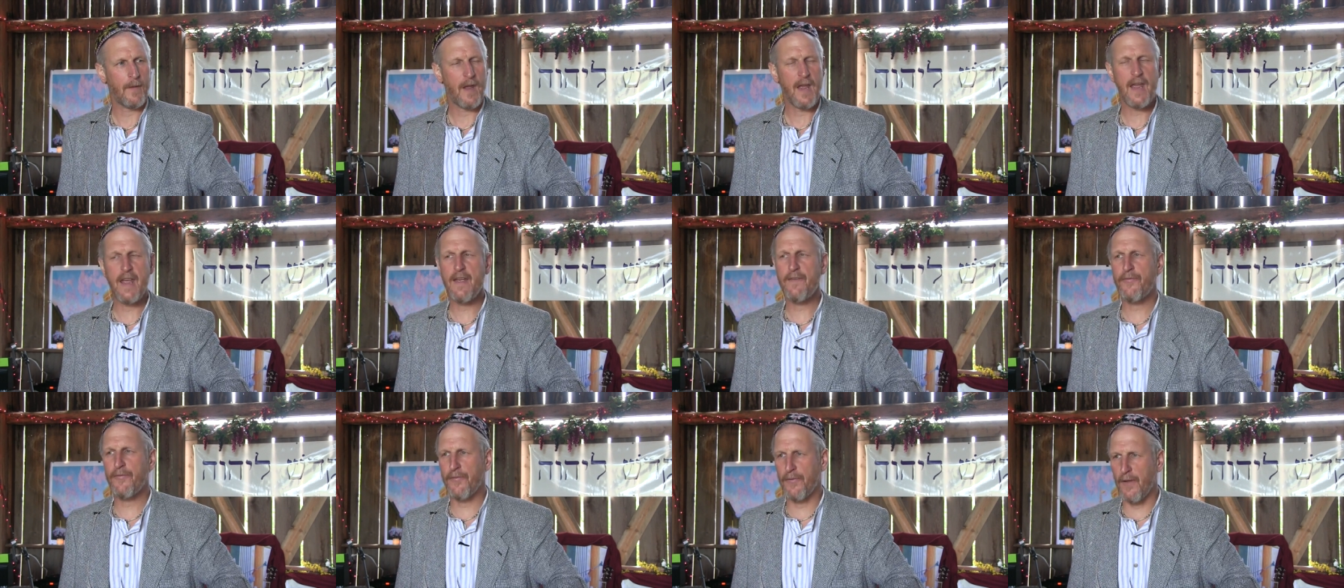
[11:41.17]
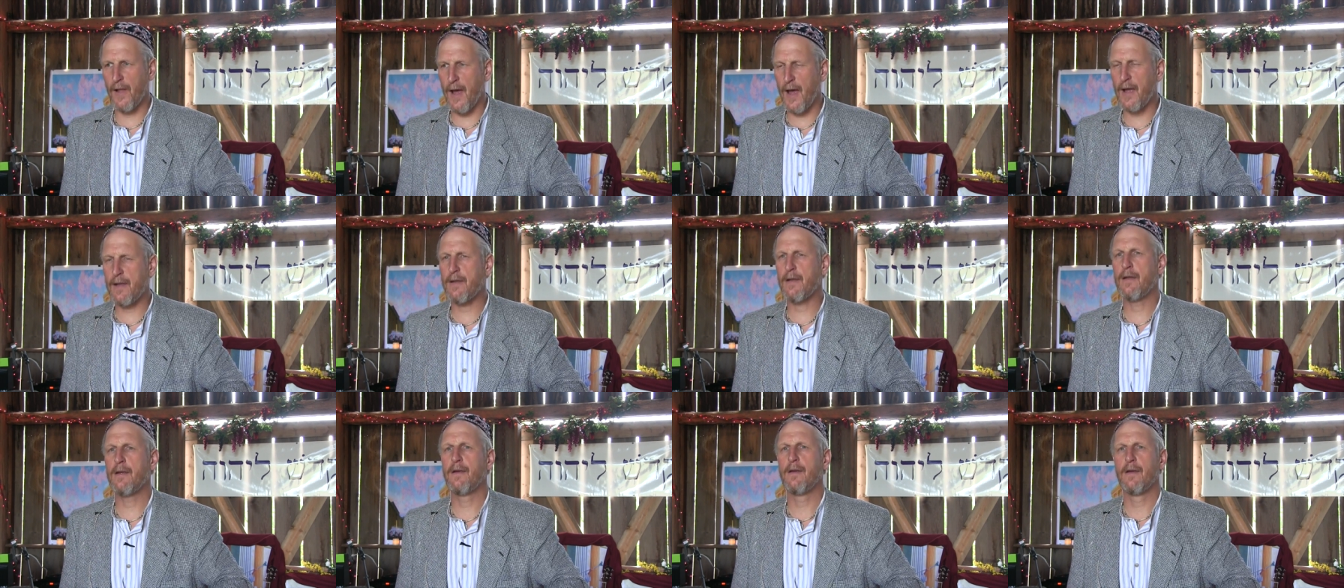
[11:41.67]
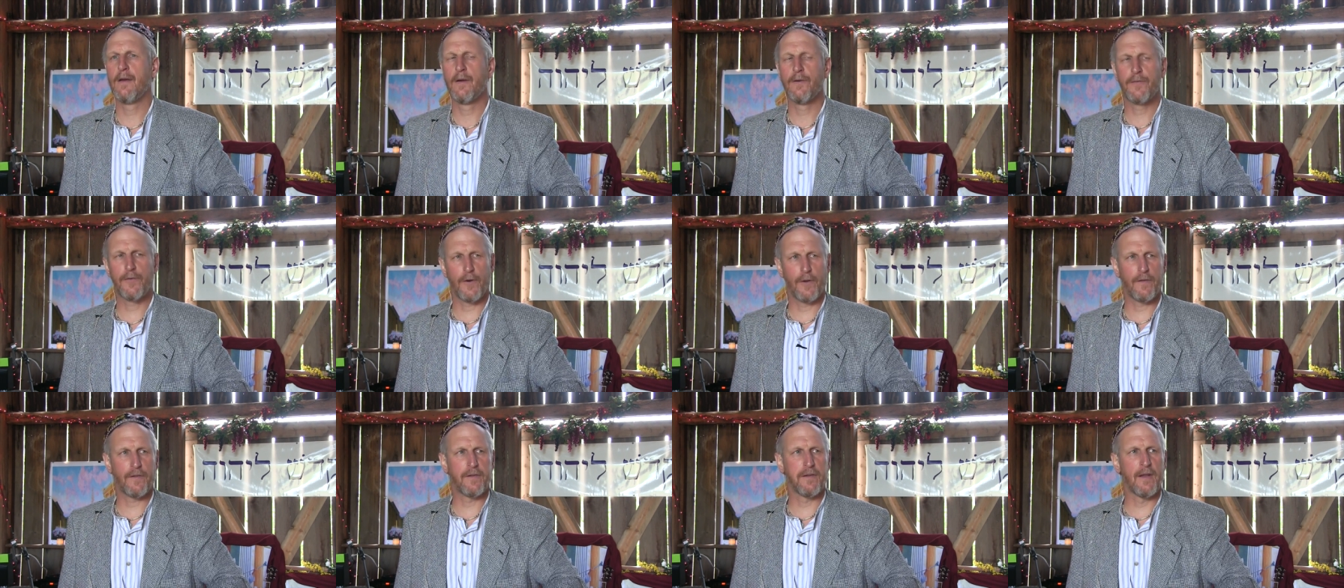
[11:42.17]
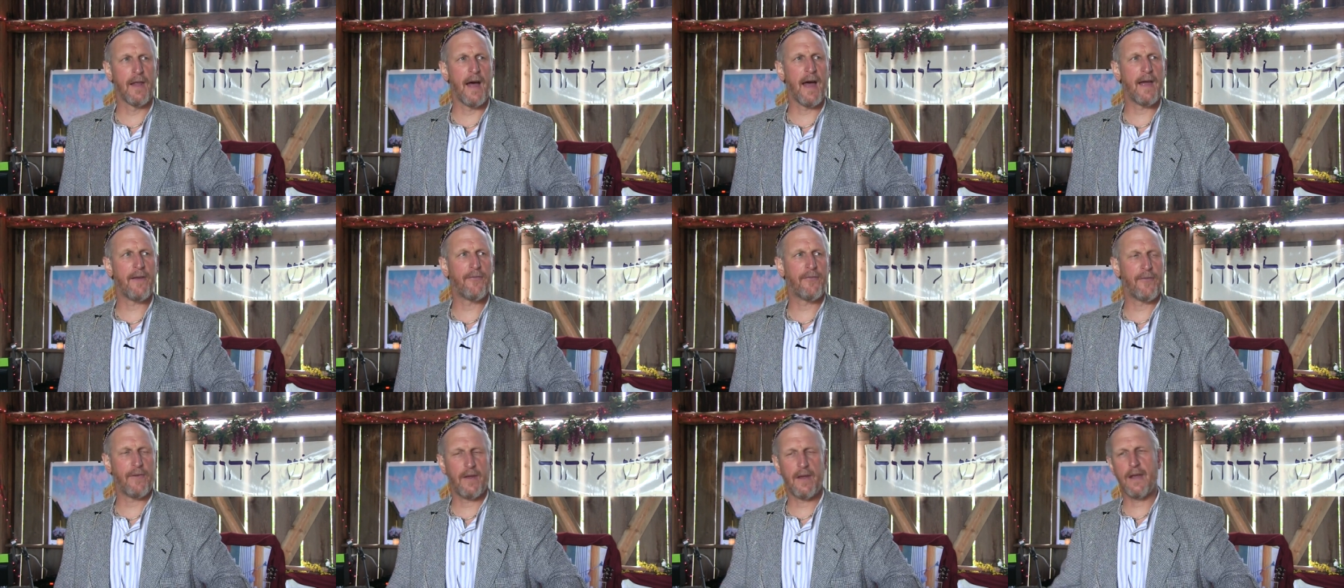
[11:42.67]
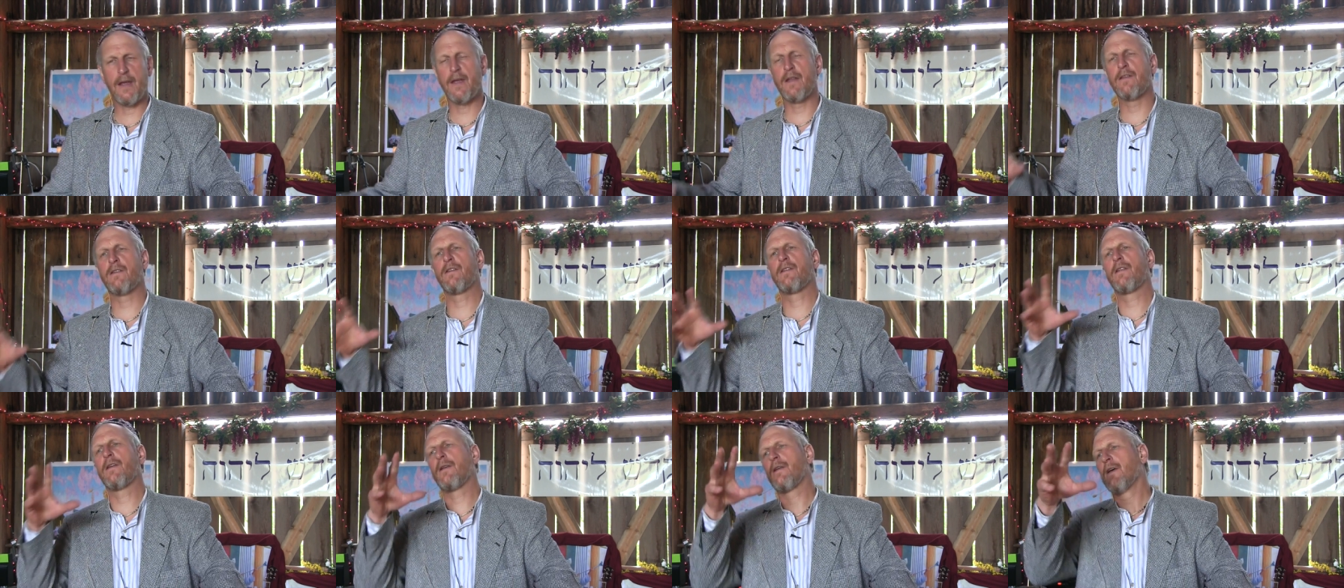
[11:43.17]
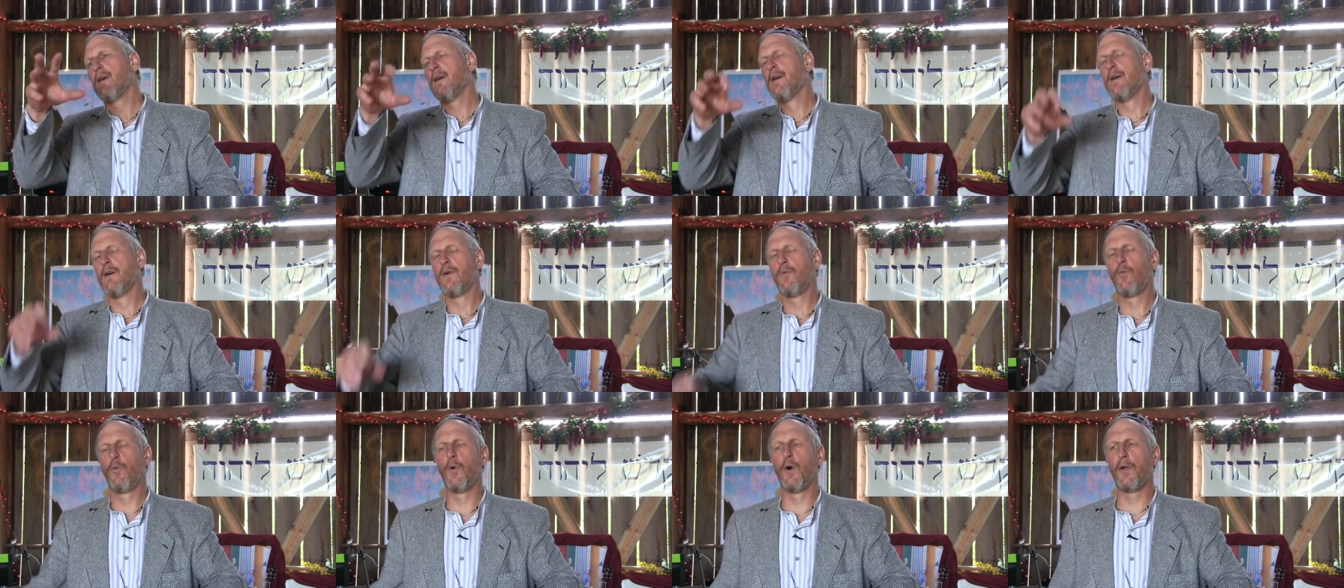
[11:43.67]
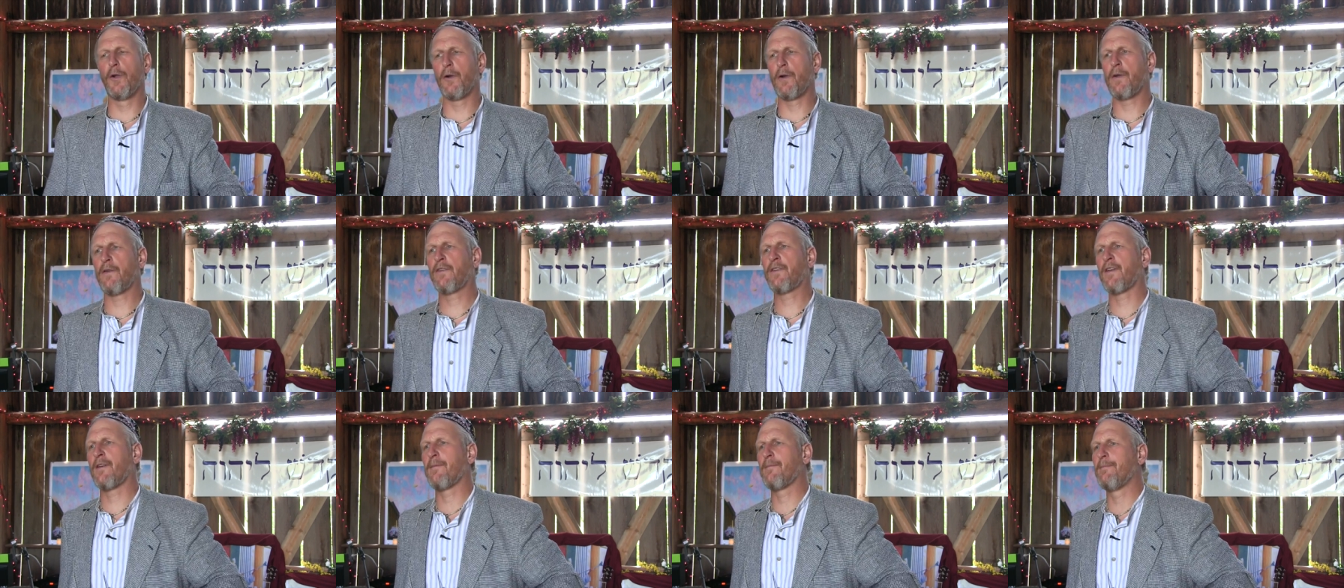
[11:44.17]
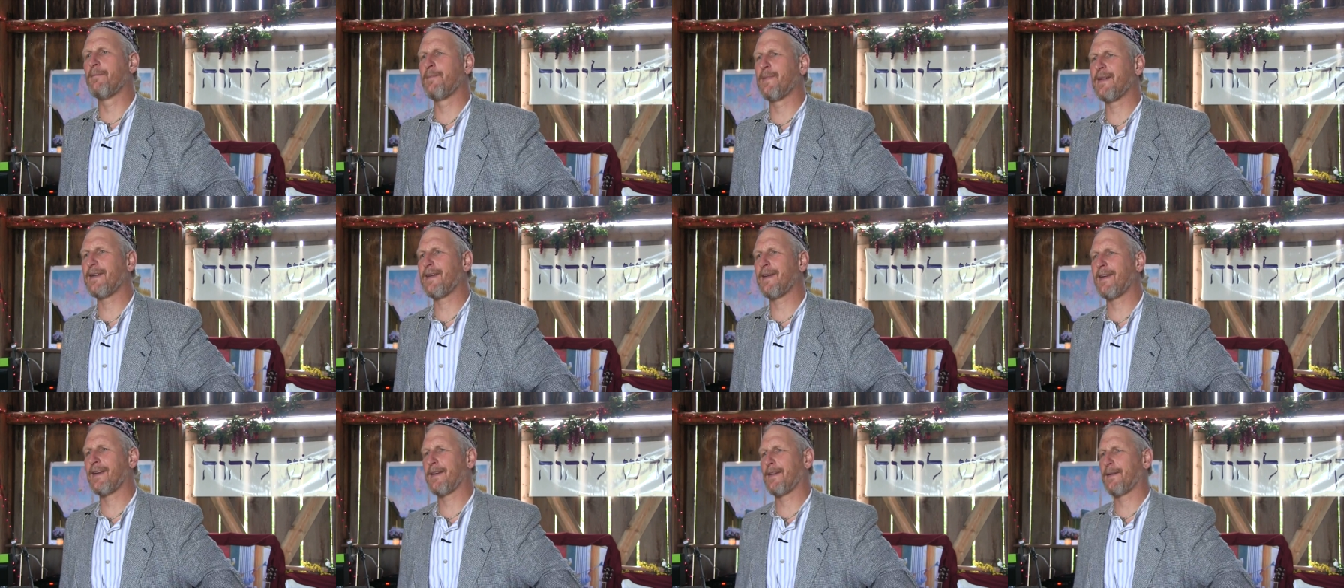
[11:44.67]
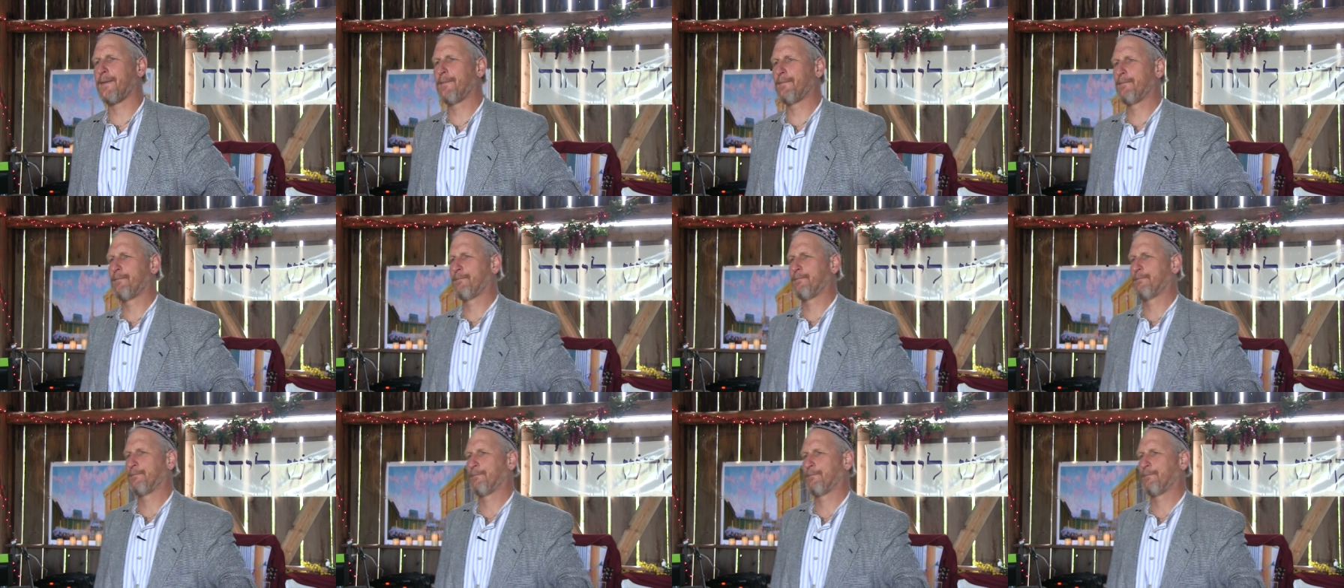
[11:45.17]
He fled for his life into the wilderness of Midian,